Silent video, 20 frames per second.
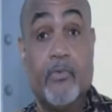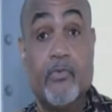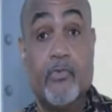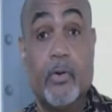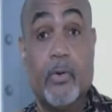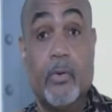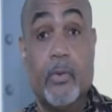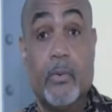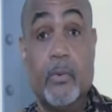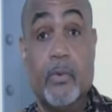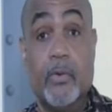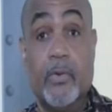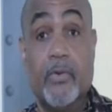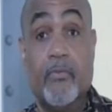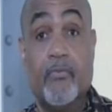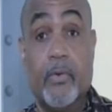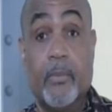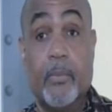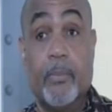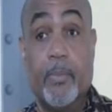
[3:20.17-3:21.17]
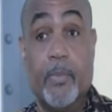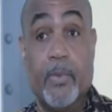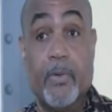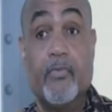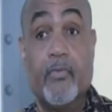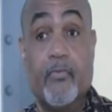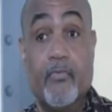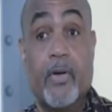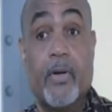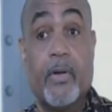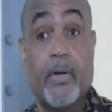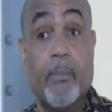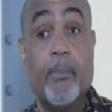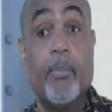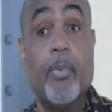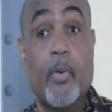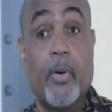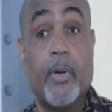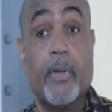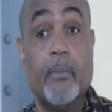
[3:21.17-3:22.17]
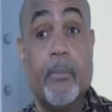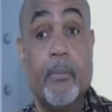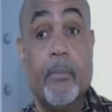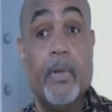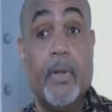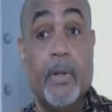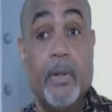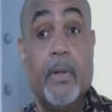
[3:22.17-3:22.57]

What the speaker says: So Louisville is a very important